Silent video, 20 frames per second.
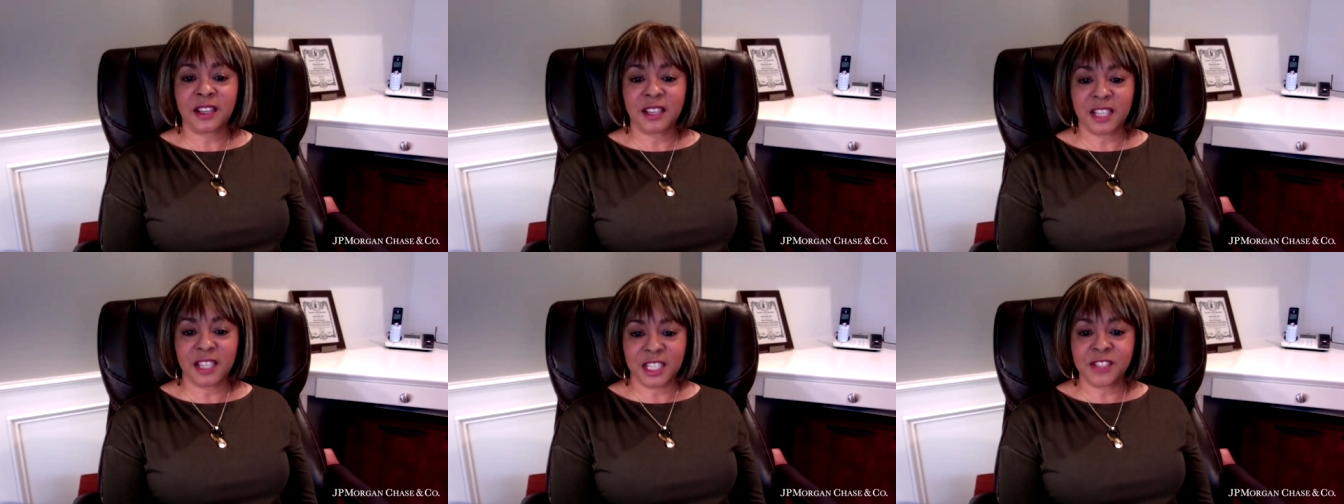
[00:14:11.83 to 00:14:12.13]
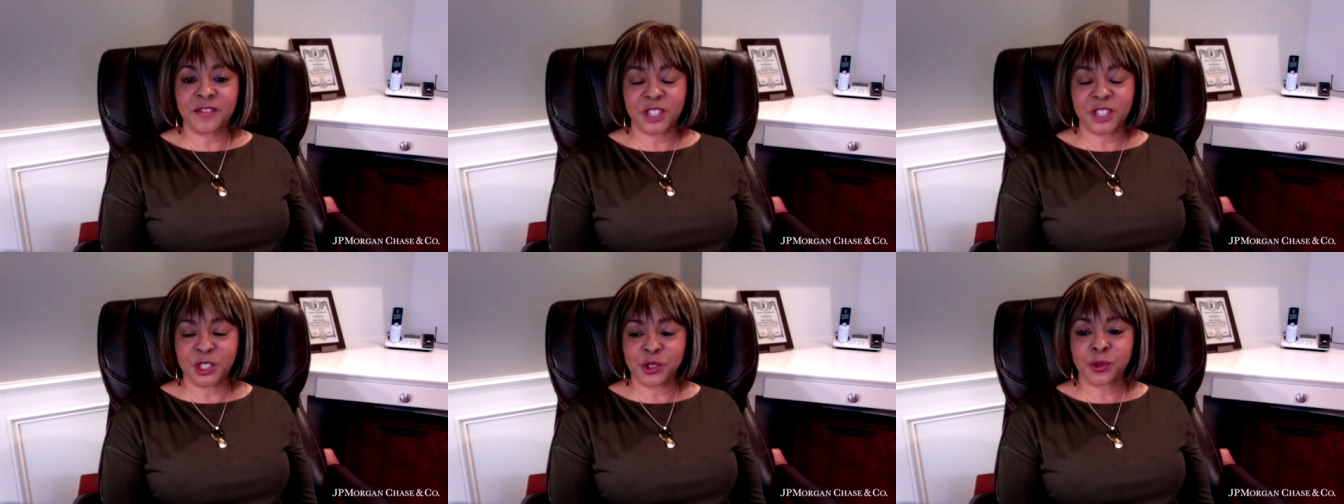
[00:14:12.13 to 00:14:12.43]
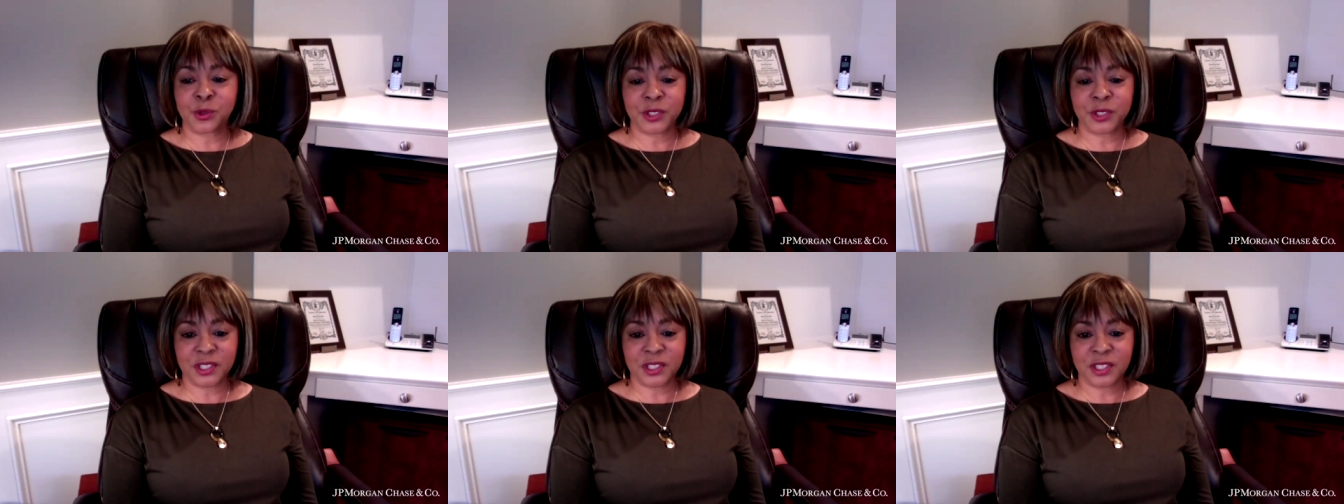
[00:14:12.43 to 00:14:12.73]

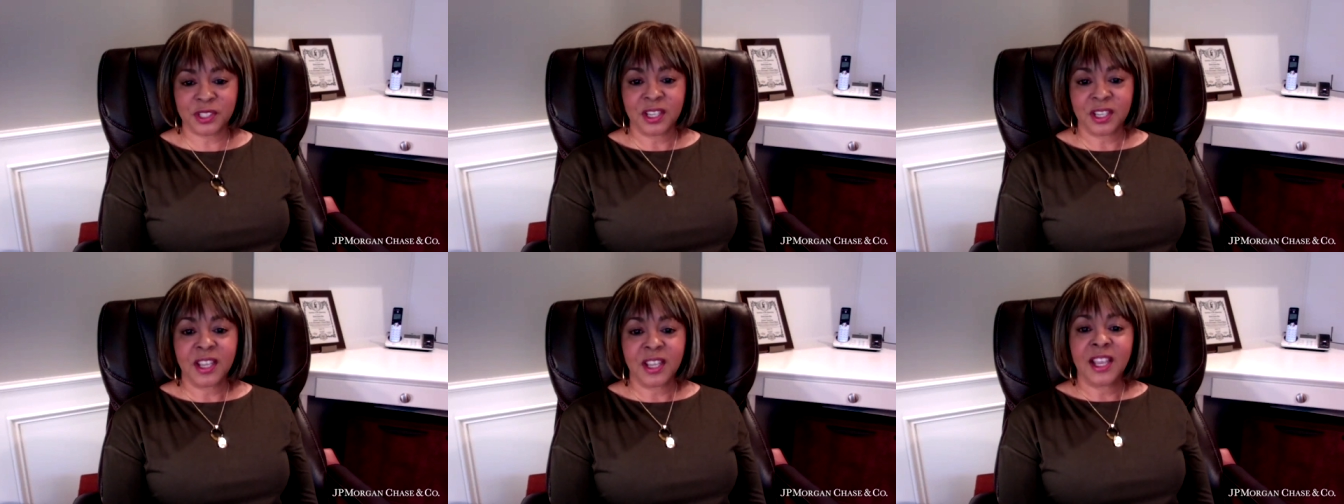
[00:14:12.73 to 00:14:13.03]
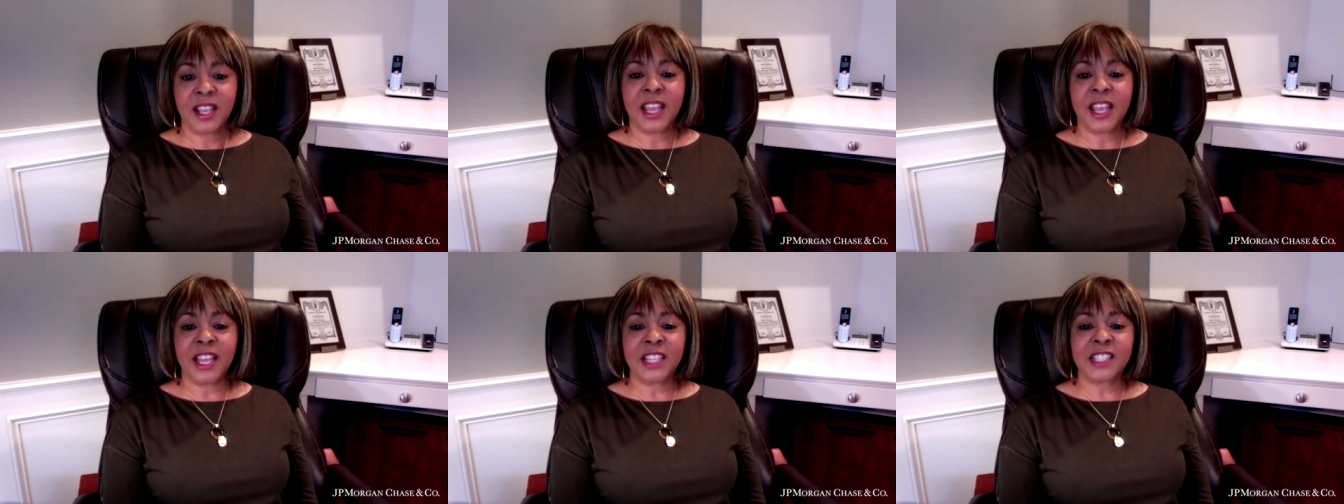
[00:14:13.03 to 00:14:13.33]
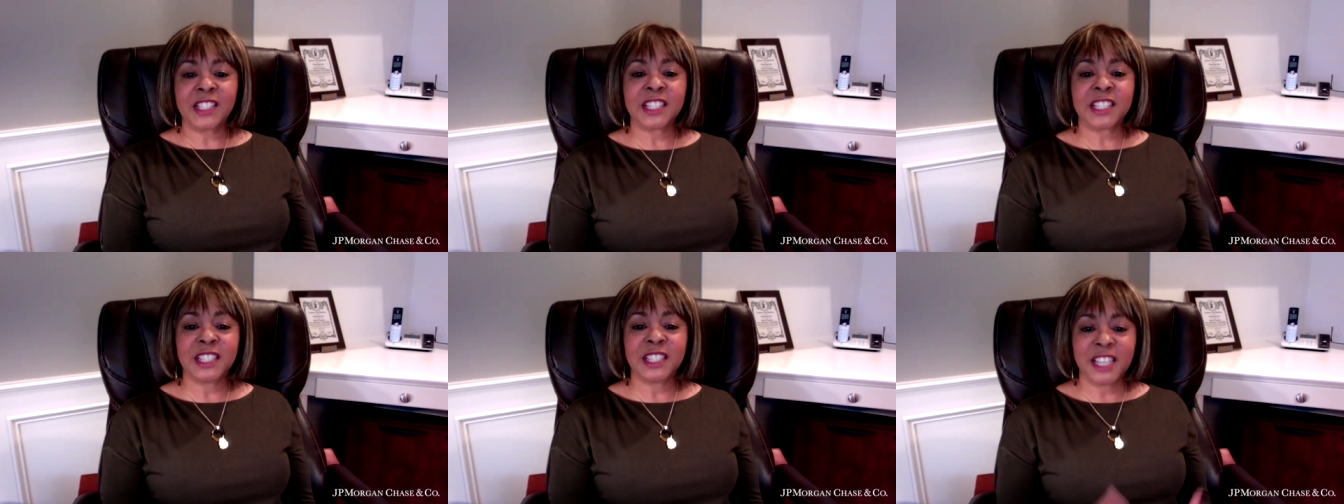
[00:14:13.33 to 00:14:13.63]
individuals
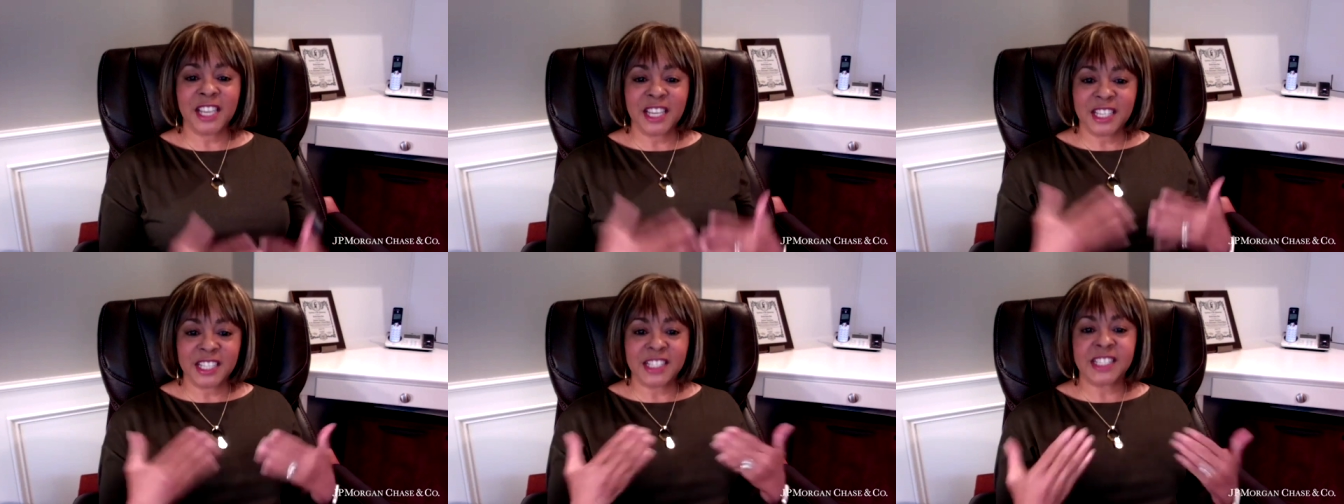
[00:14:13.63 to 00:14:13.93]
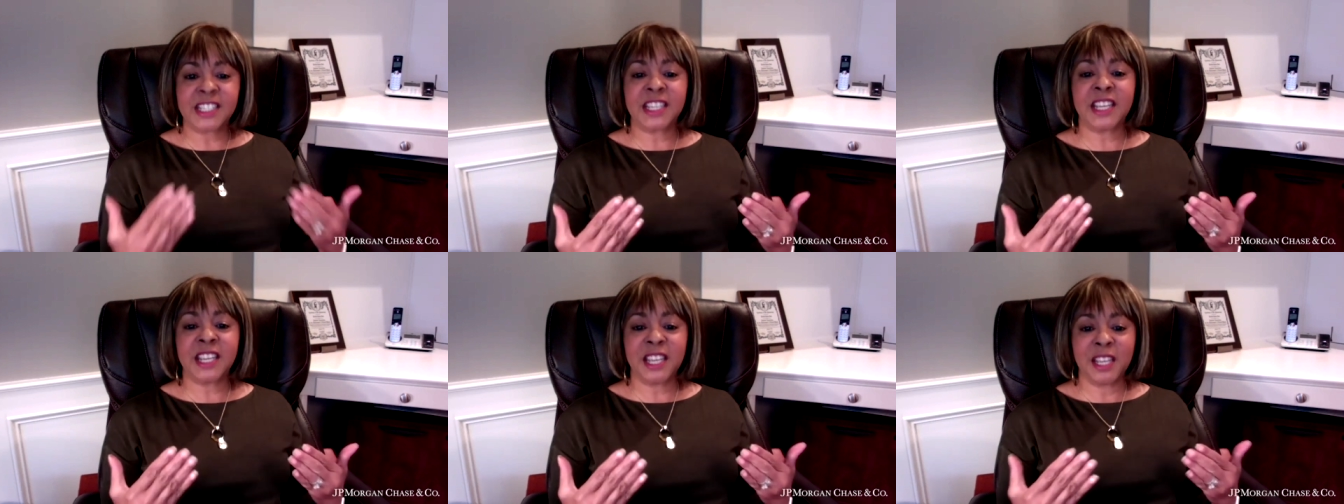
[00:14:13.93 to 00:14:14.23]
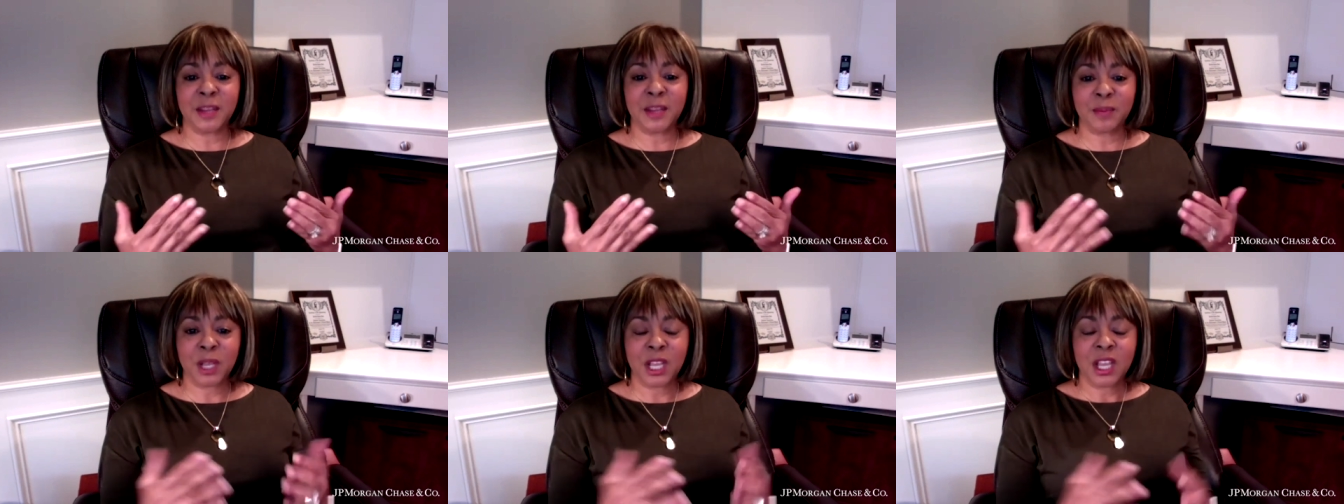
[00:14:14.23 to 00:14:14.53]
and to lead a
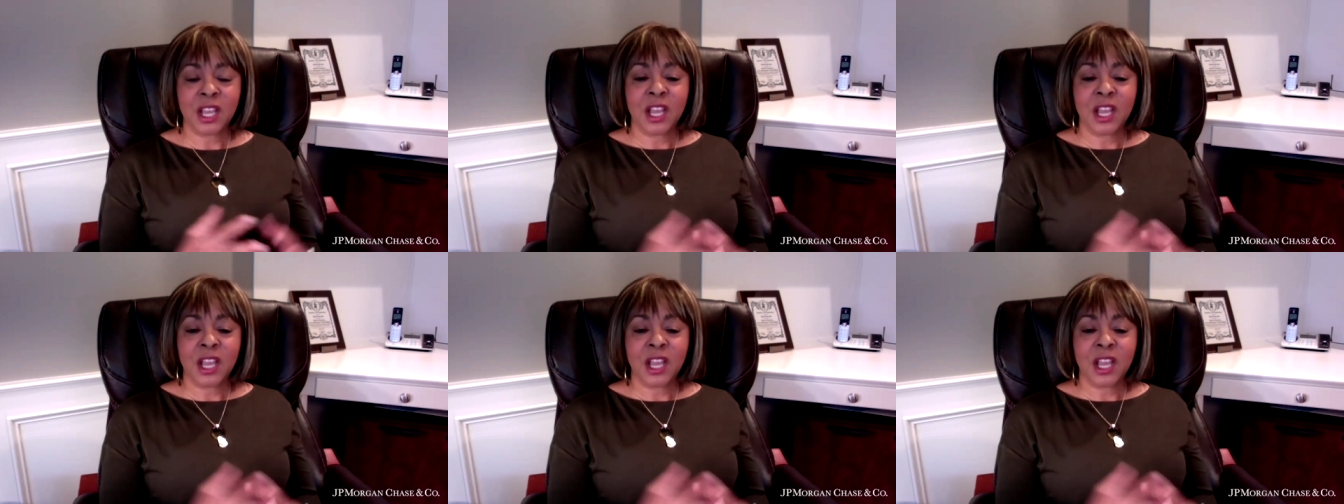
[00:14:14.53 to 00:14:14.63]
team